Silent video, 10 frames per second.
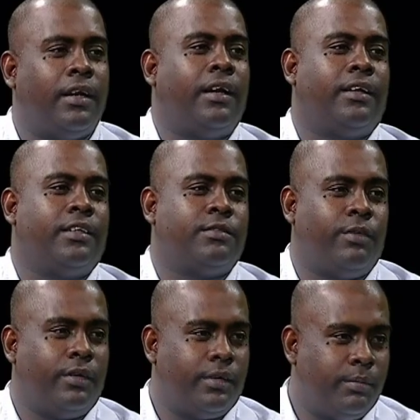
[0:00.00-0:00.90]
likely it's
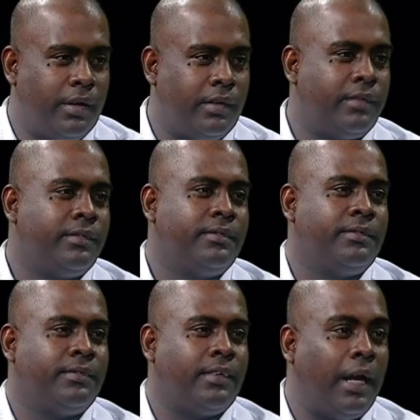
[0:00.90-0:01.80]
funded by
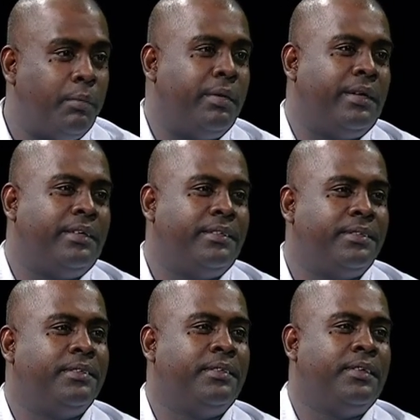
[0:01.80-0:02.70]
IPED.
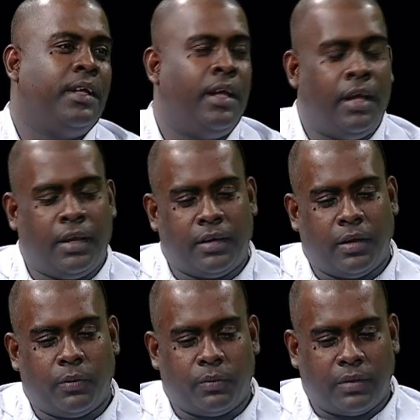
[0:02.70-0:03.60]

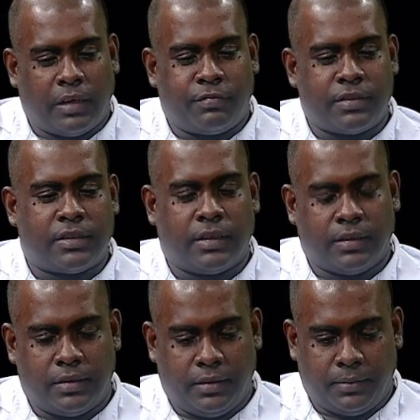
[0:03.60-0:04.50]
Now, that
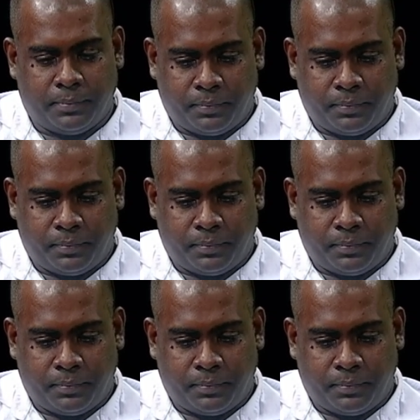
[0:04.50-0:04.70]
facility,